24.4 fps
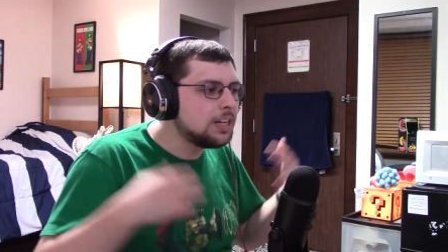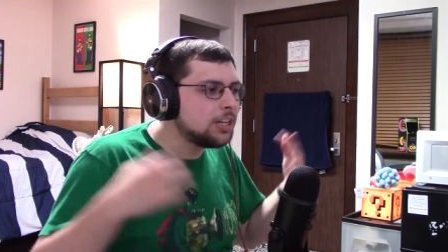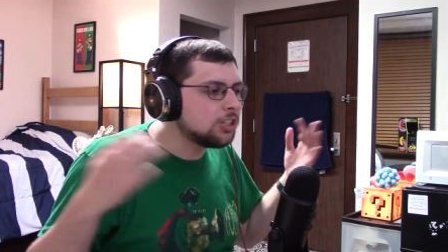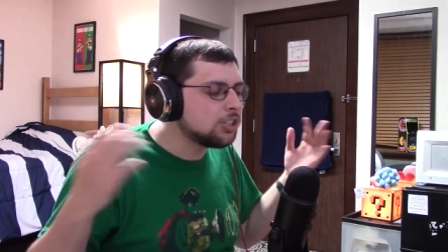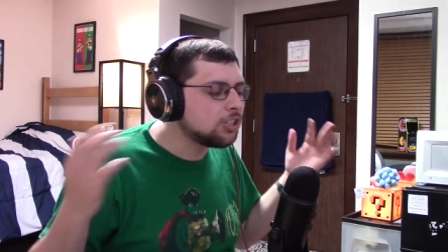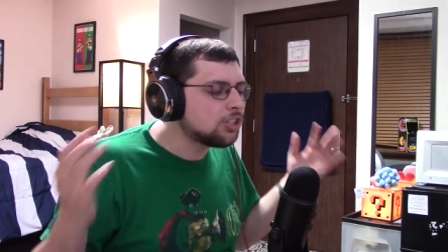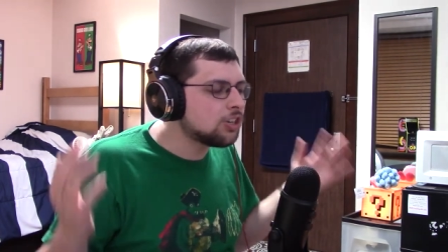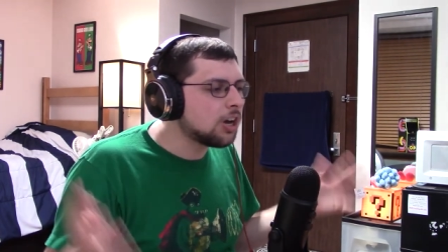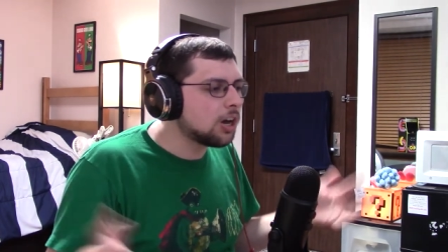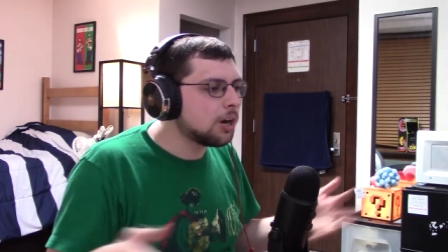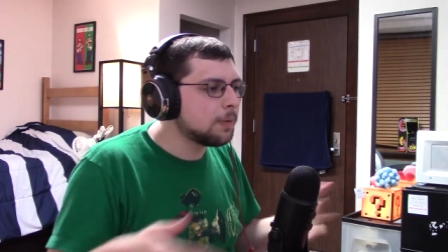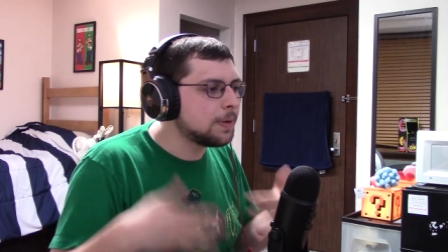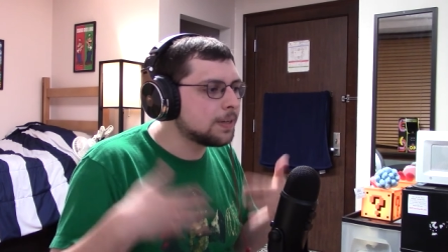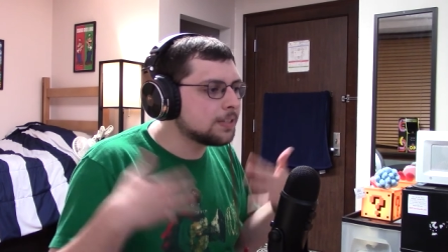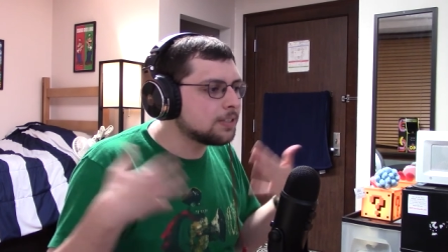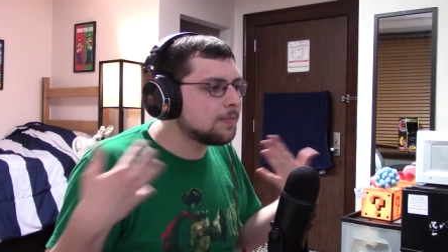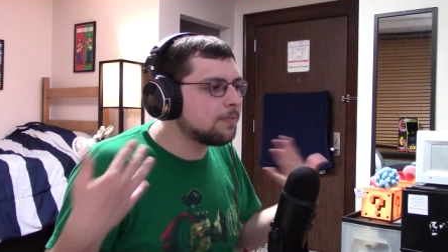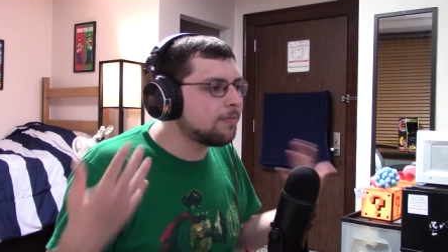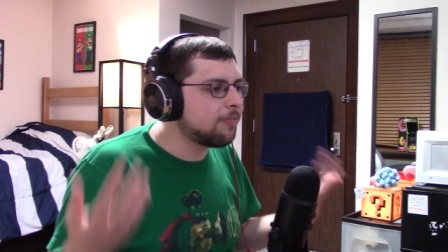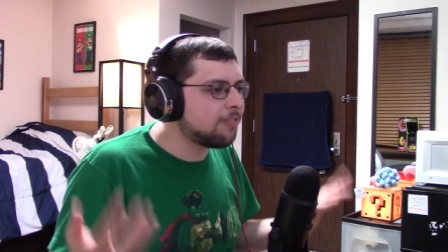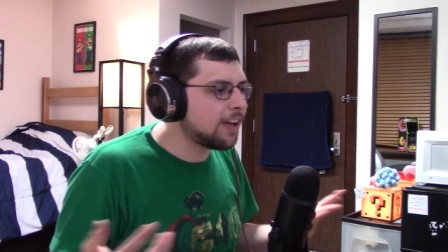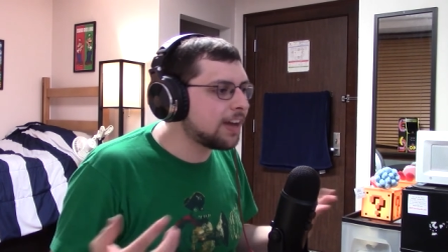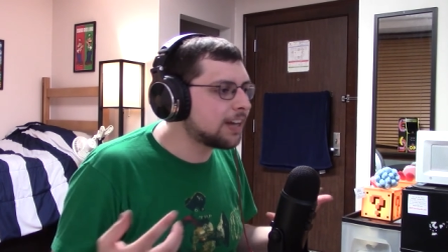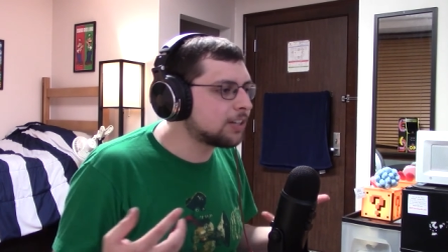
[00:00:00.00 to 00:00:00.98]
just talk about
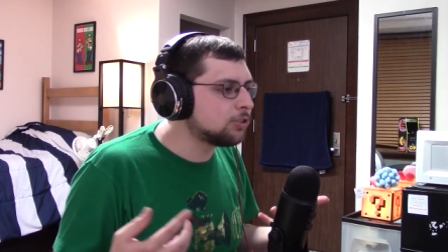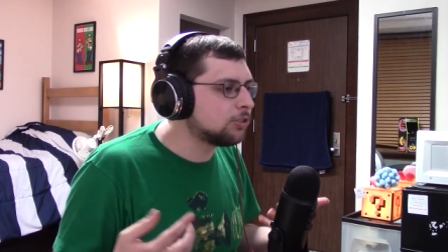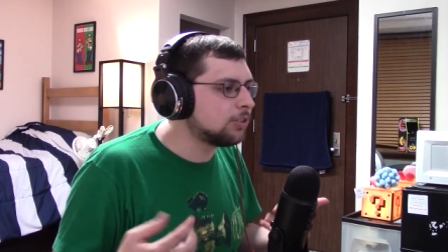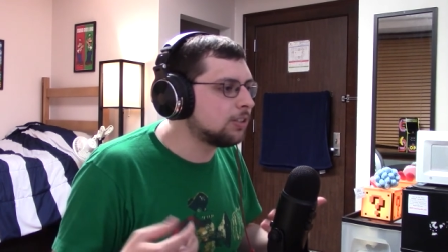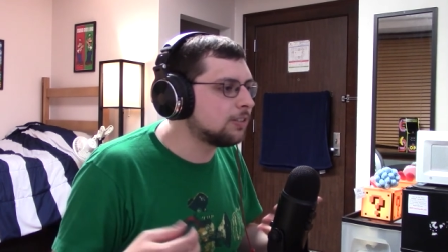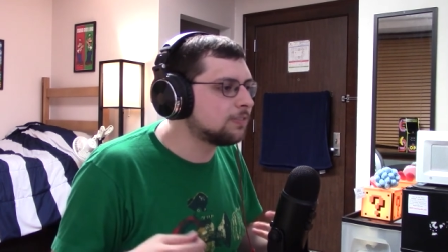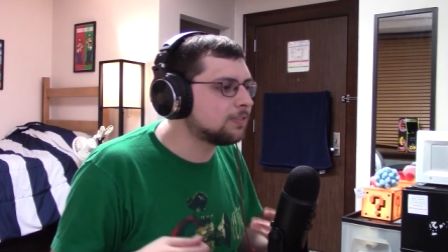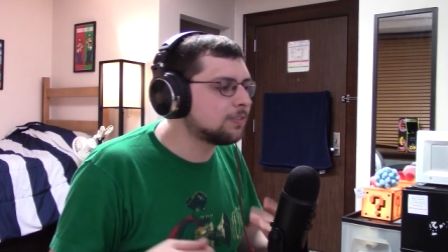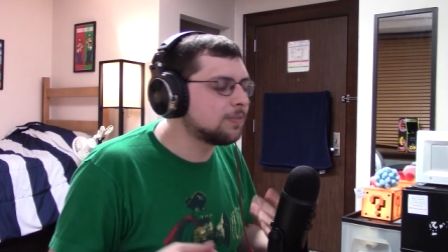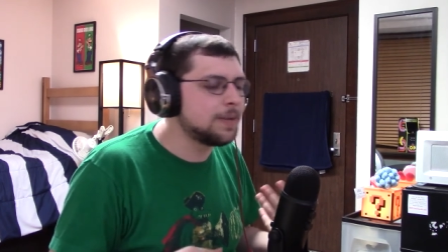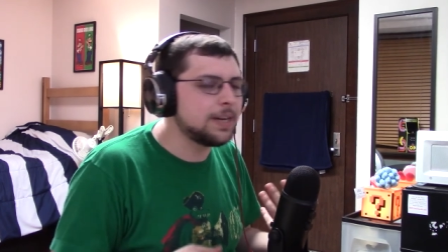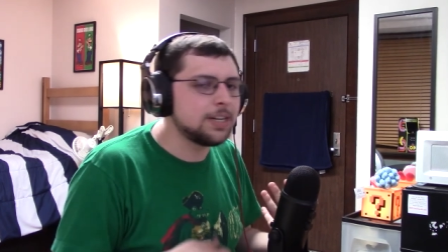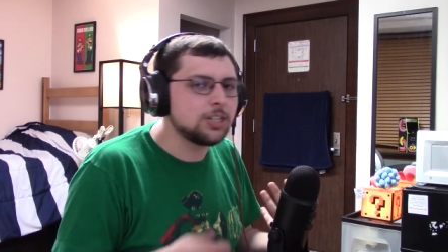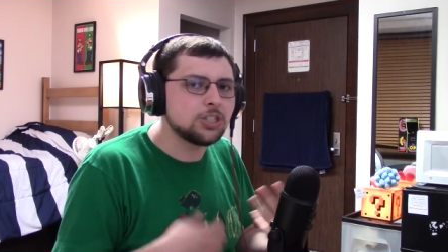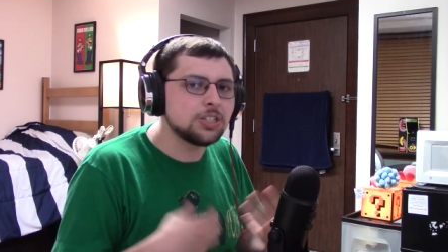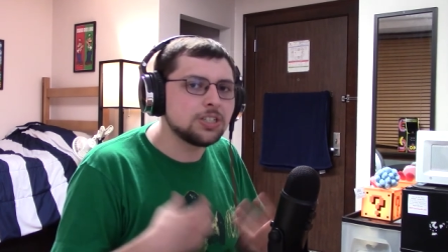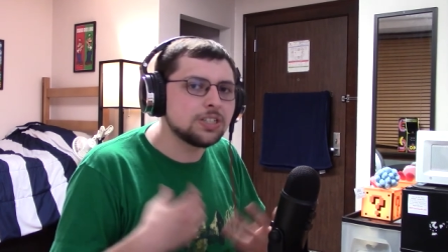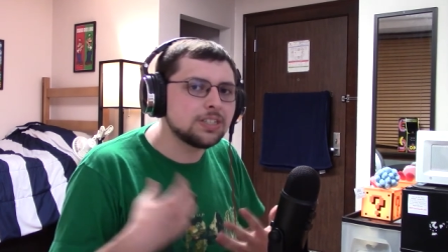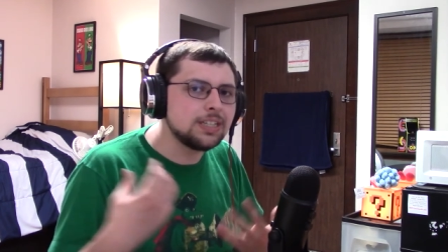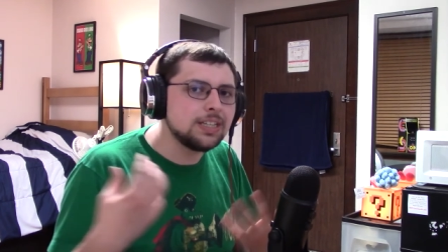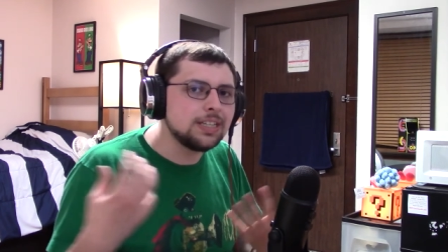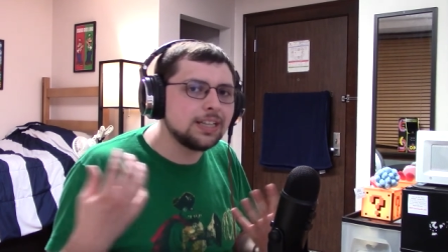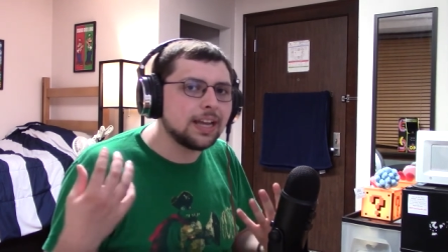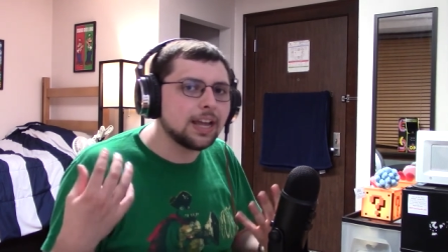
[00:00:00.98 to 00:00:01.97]
some factual
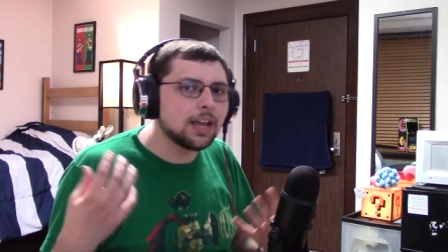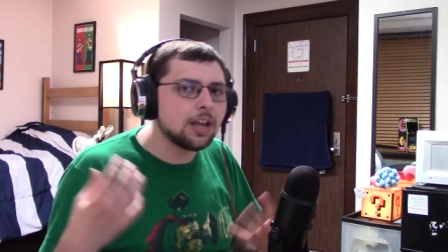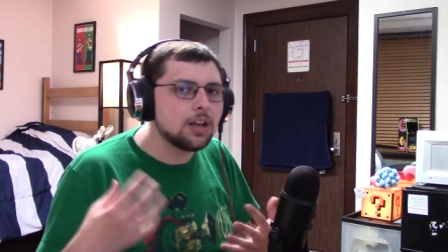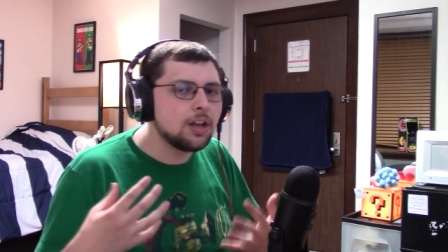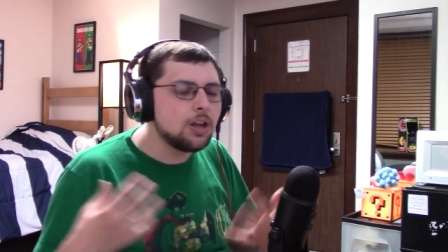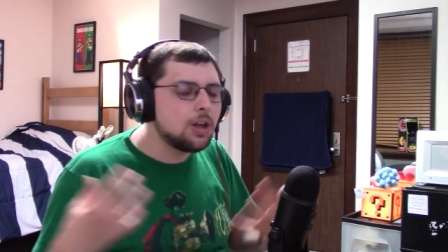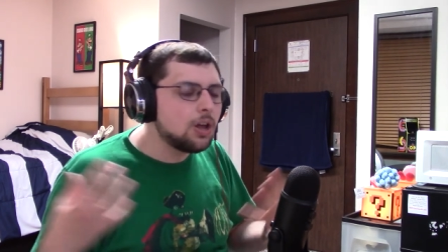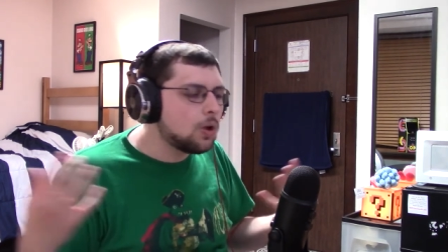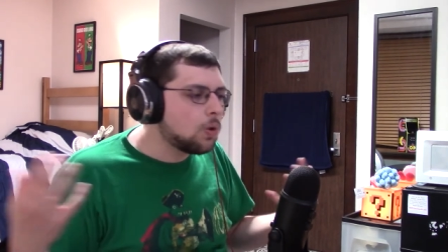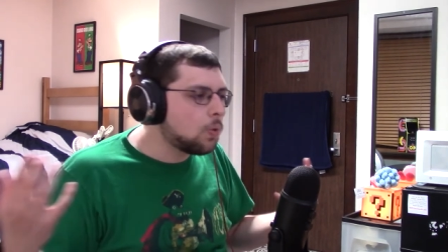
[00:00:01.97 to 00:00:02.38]
information, see like